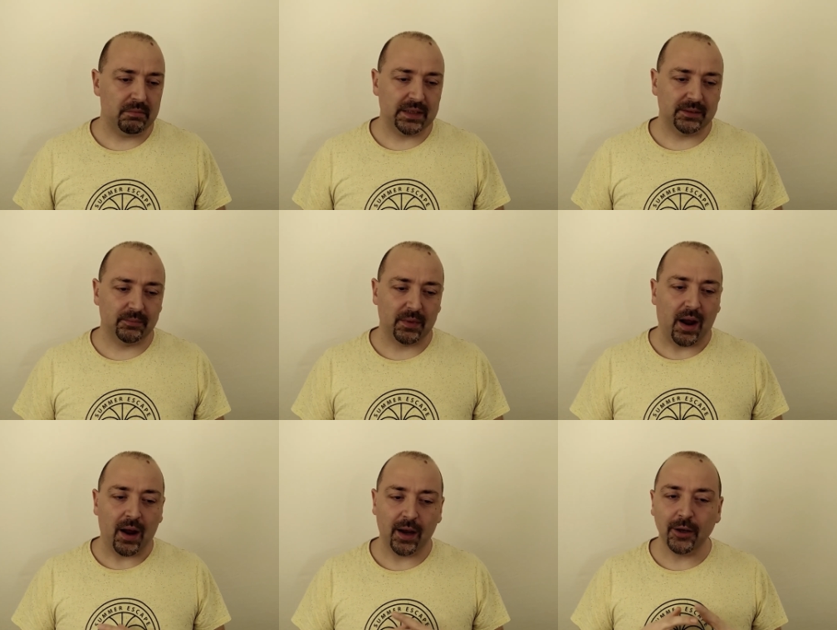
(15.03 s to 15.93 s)
But
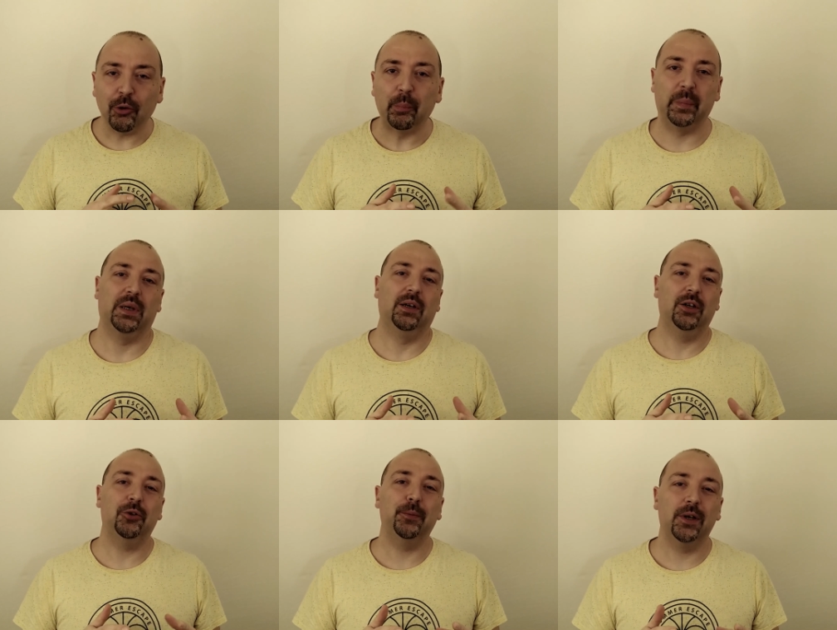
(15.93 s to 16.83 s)
I hope
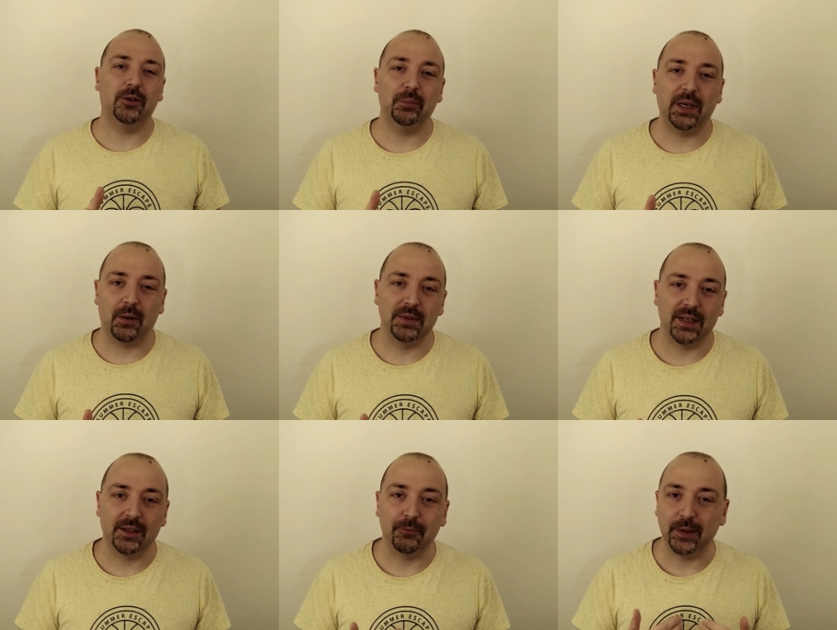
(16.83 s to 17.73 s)
you will not be
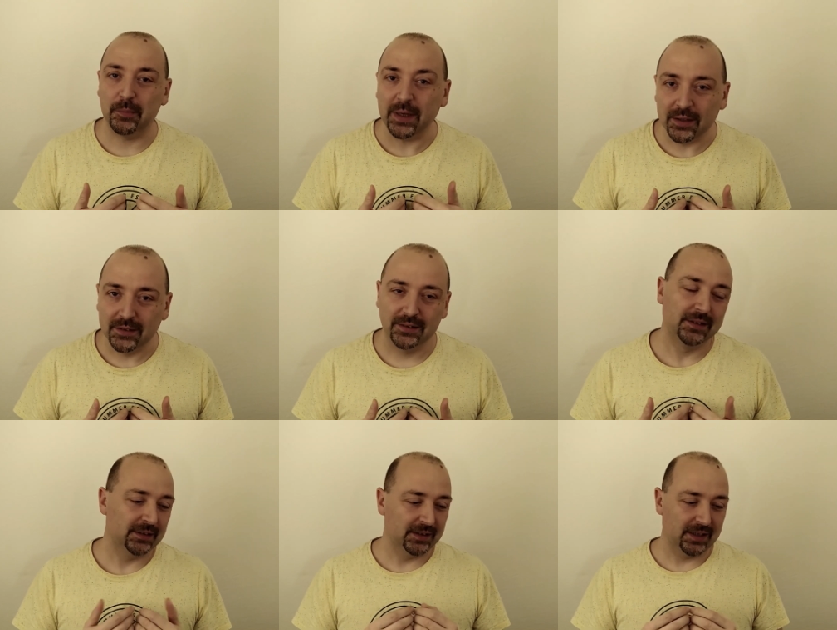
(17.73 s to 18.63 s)
upset with me.
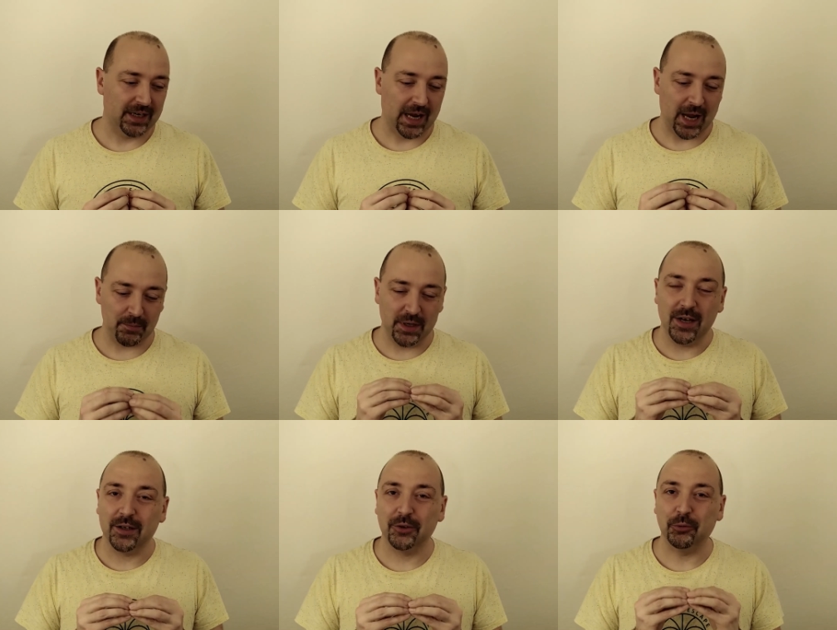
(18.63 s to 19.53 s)
I'm
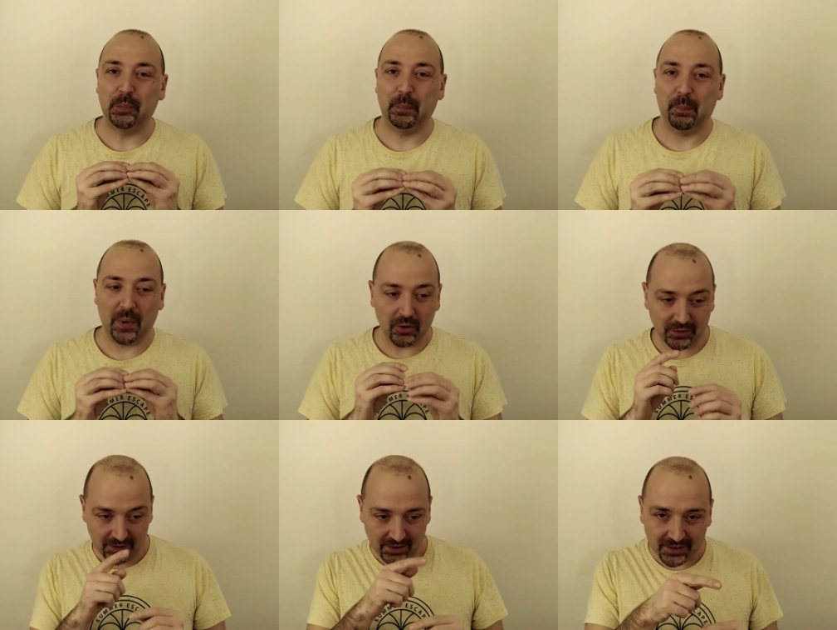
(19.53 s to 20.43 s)
here to
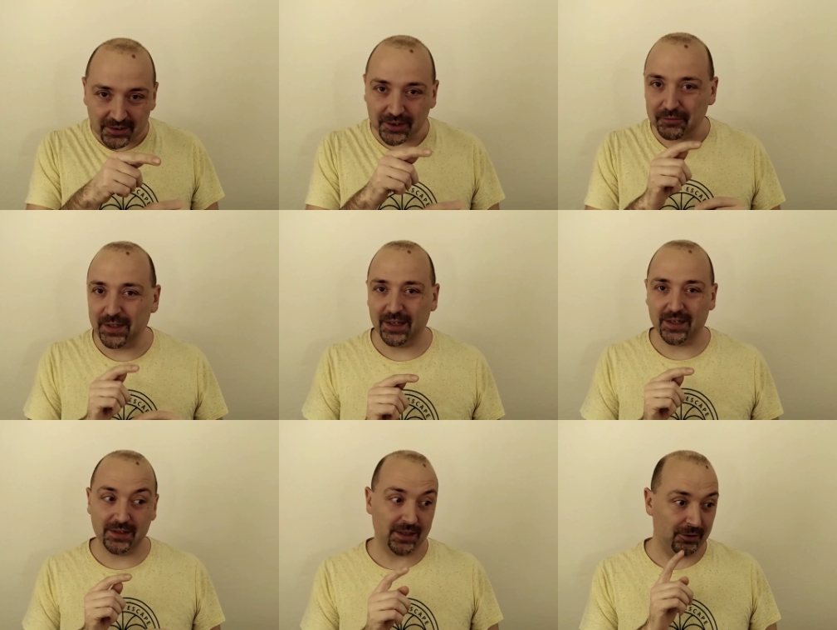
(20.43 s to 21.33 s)
point the
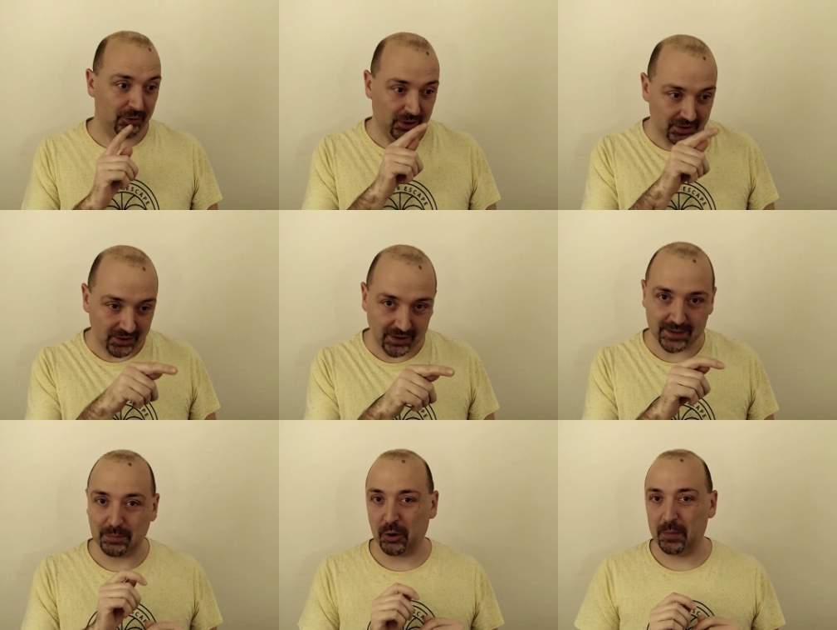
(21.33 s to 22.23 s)
finger and say, look, there
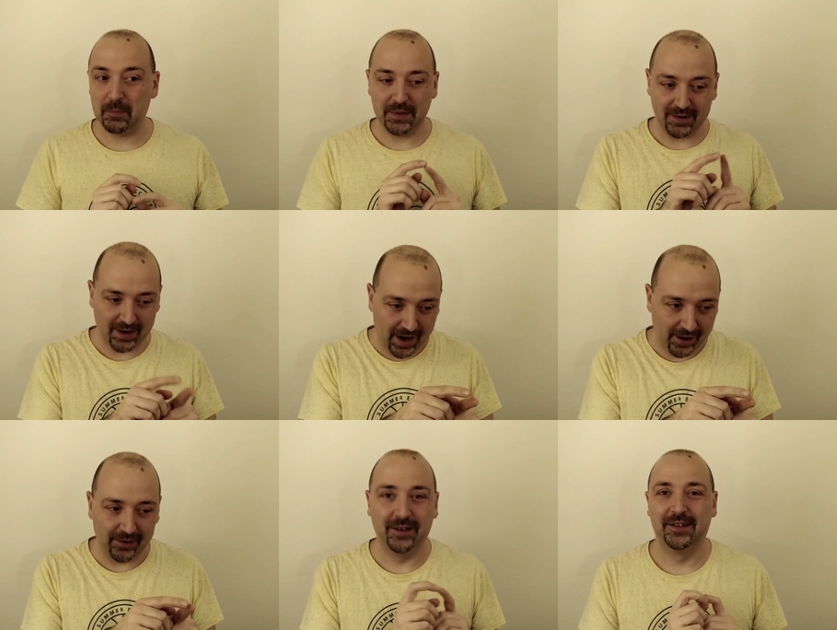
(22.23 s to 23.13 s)
is a problem
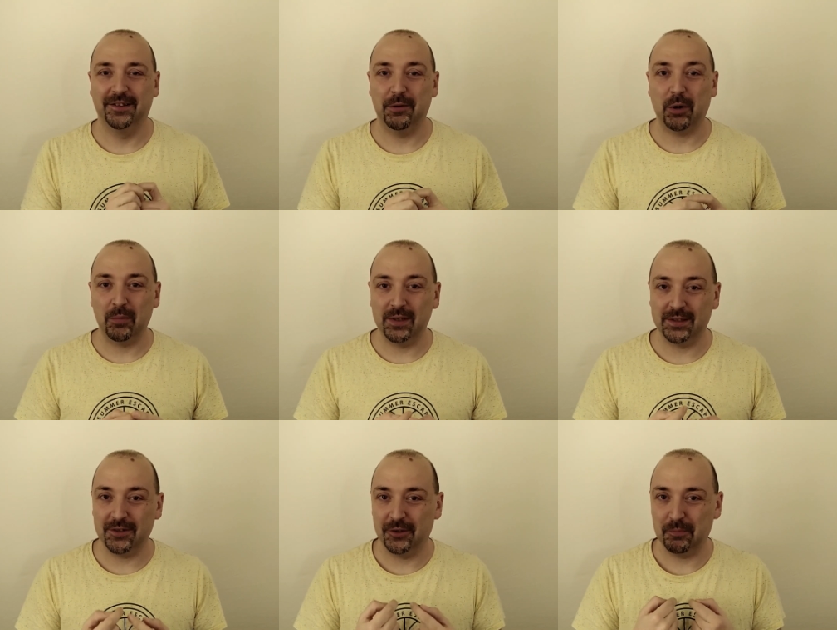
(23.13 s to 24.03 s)
there, the problem
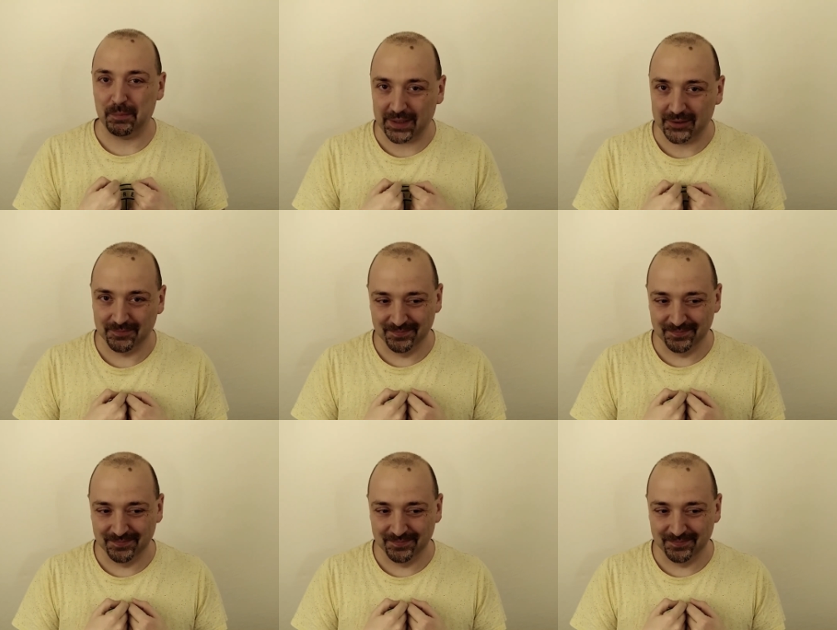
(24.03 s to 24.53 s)
is not me.